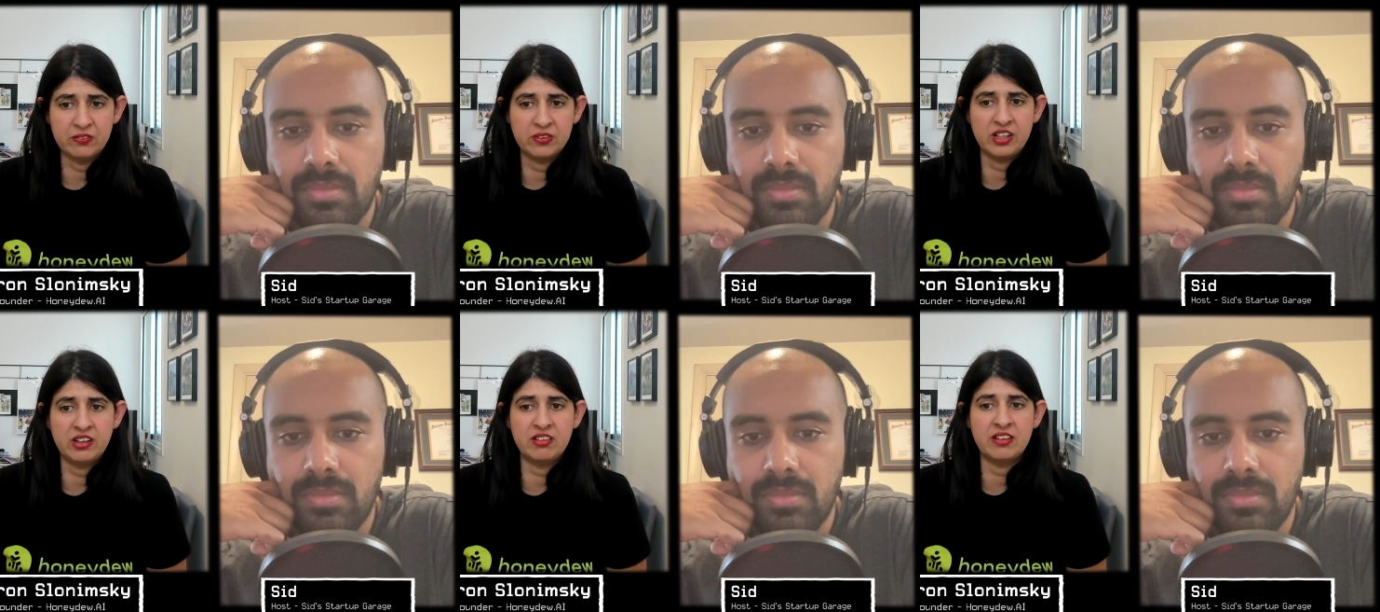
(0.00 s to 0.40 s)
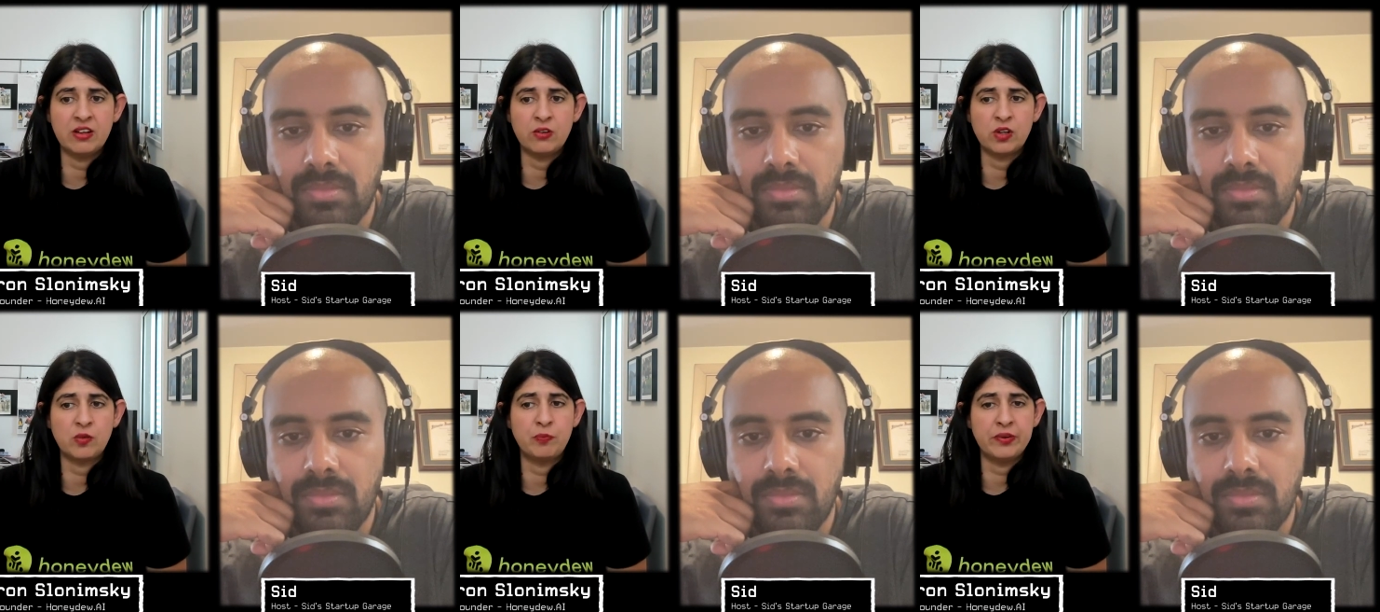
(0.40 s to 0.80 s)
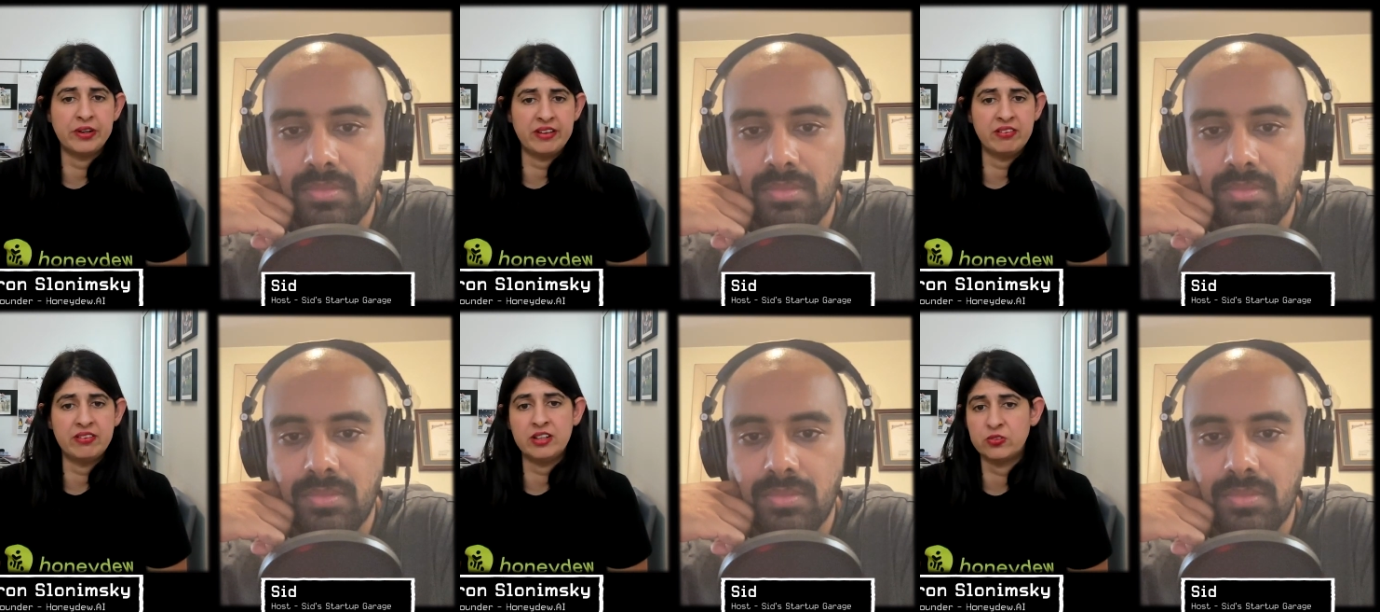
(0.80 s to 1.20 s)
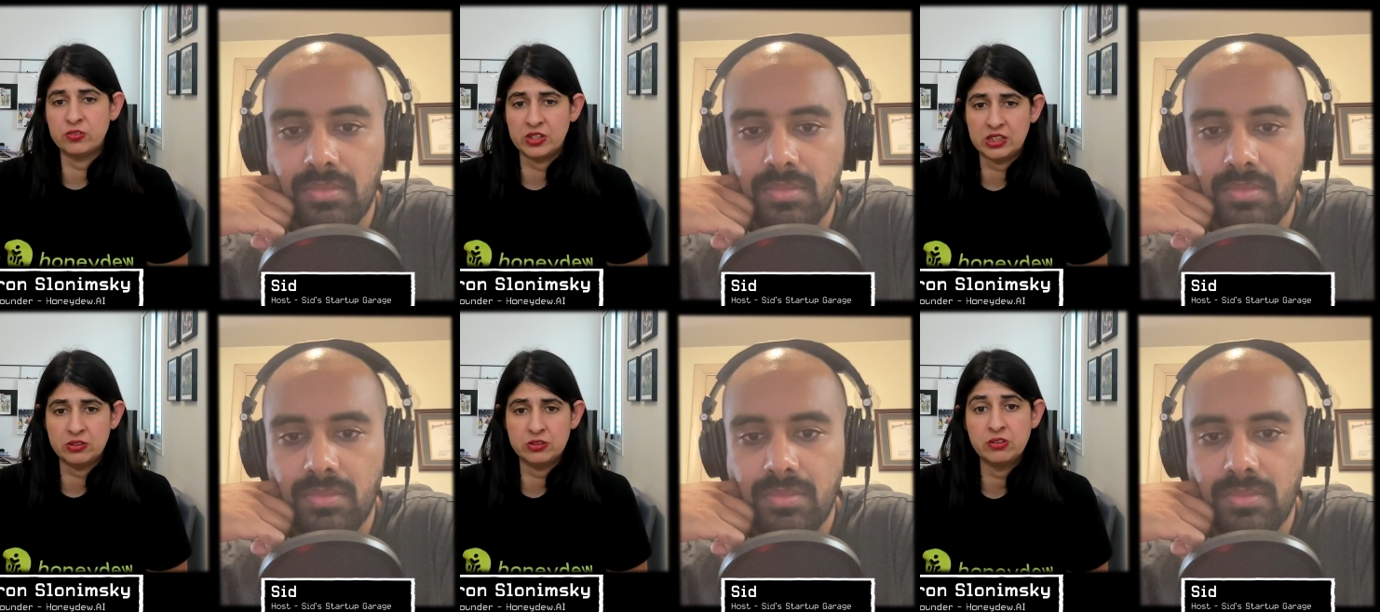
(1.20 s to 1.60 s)
Speaker 1: raised our pre seed
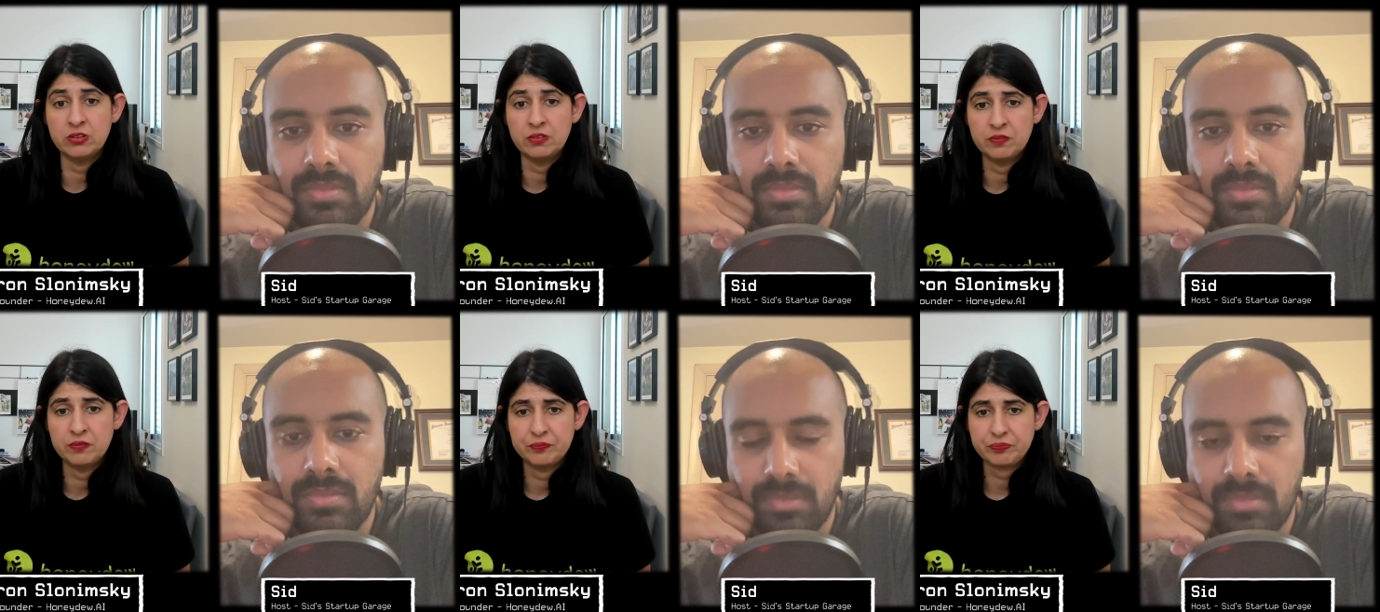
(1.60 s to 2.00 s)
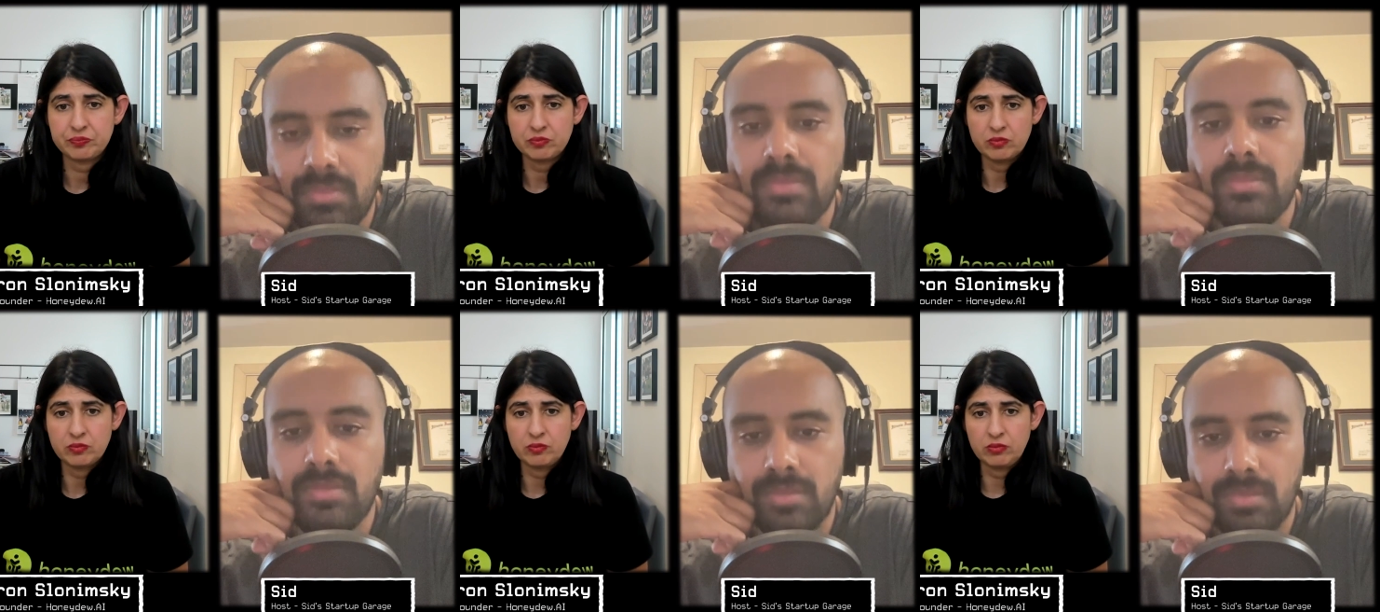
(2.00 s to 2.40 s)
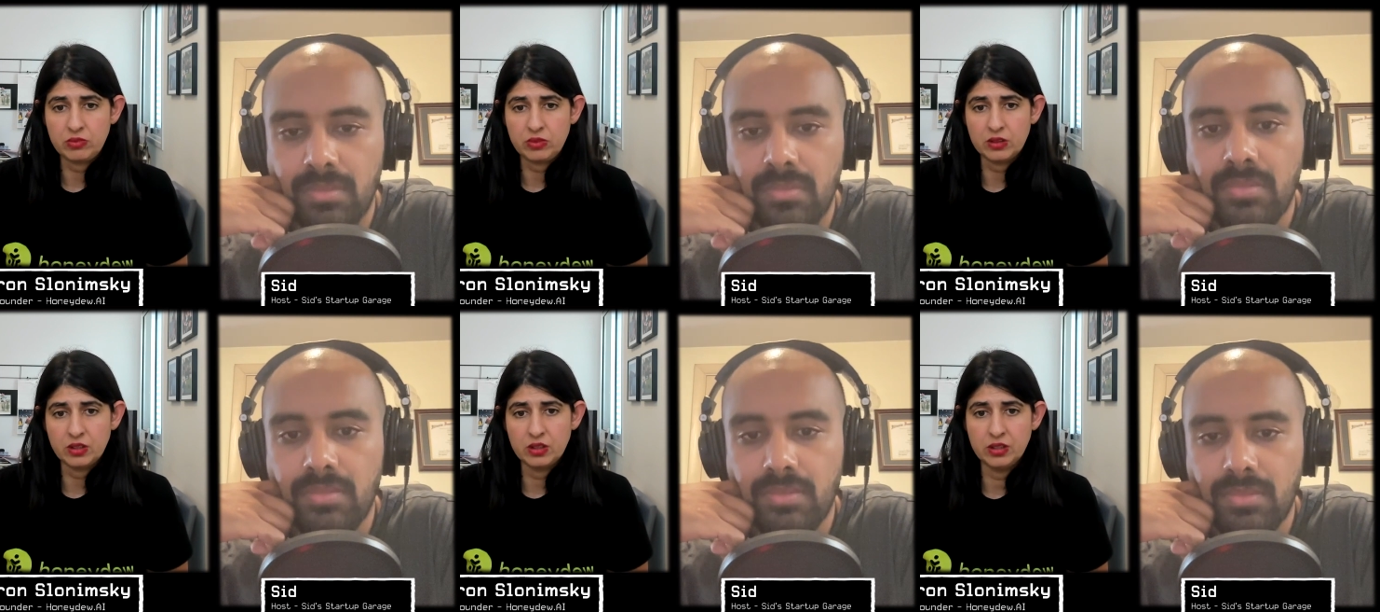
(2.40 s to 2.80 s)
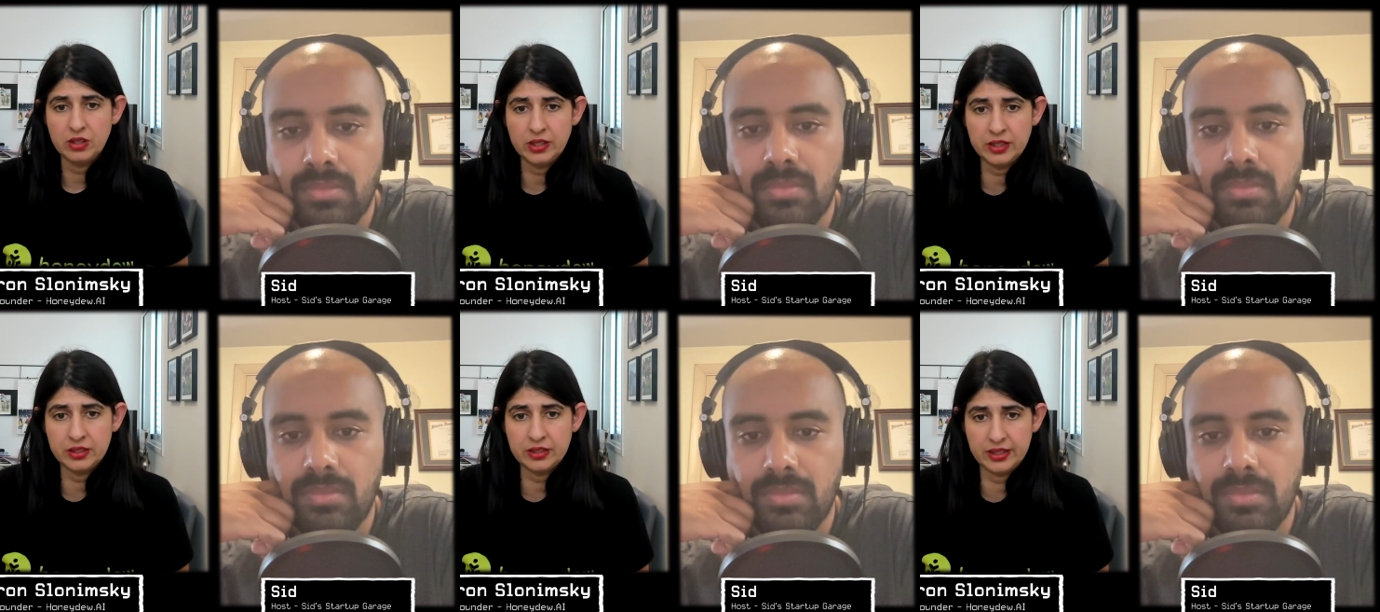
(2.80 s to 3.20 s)
round.
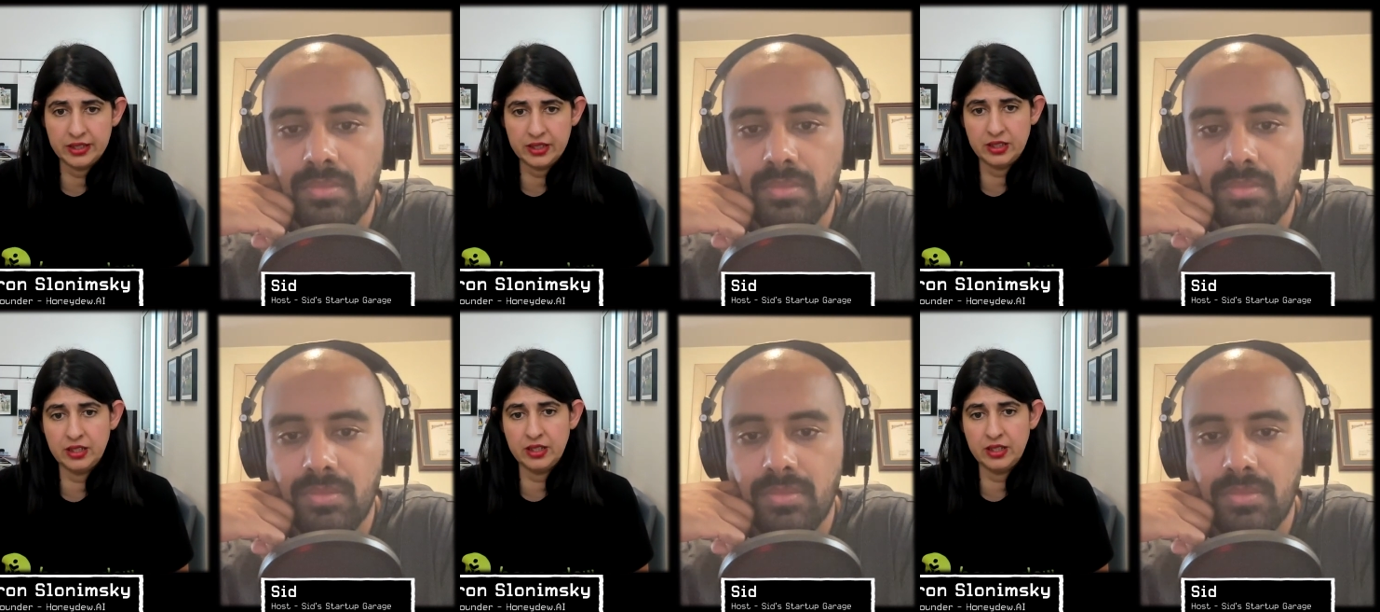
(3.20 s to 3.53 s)
And then